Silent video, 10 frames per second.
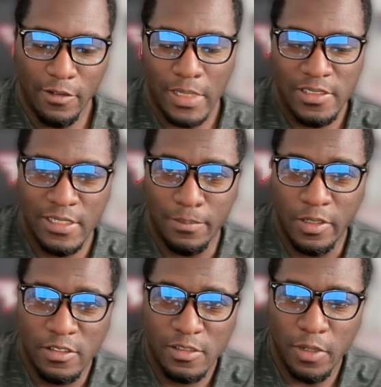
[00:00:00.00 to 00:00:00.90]
I know my
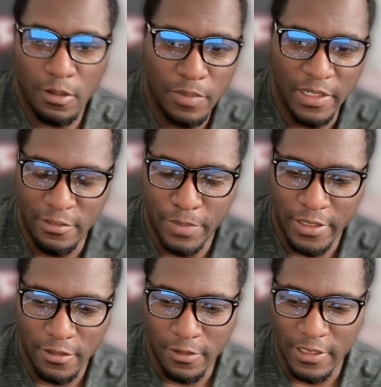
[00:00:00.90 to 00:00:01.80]
ship looks small, but
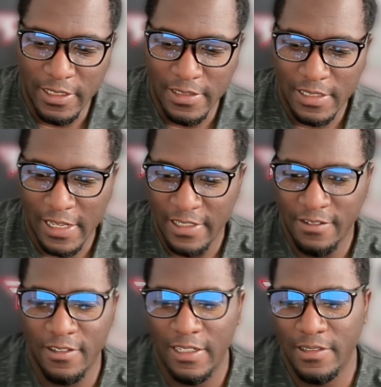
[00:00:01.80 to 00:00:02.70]
it's bigger on the
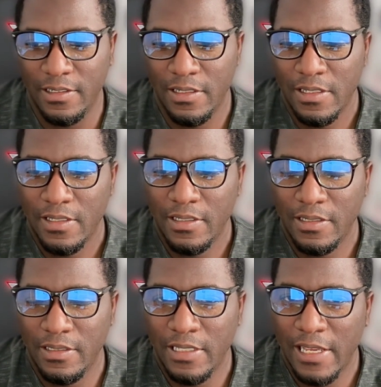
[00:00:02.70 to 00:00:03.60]
inside. And they're like,
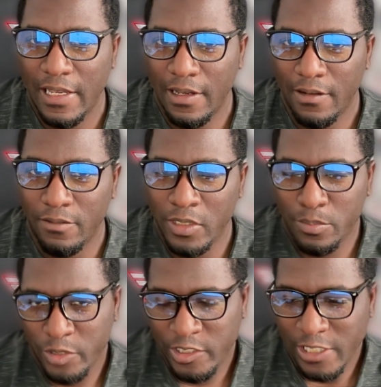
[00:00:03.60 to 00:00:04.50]

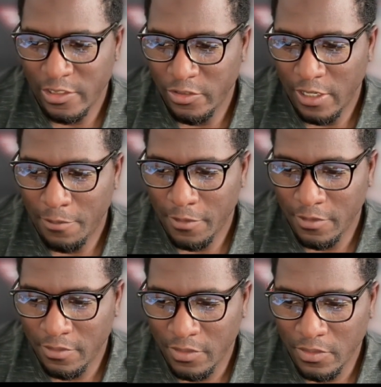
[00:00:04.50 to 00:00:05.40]
"Yeah, we appreciate you
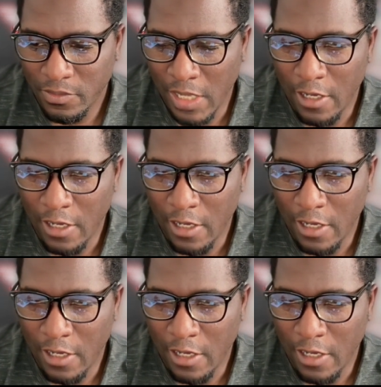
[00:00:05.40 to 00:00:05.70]
helping.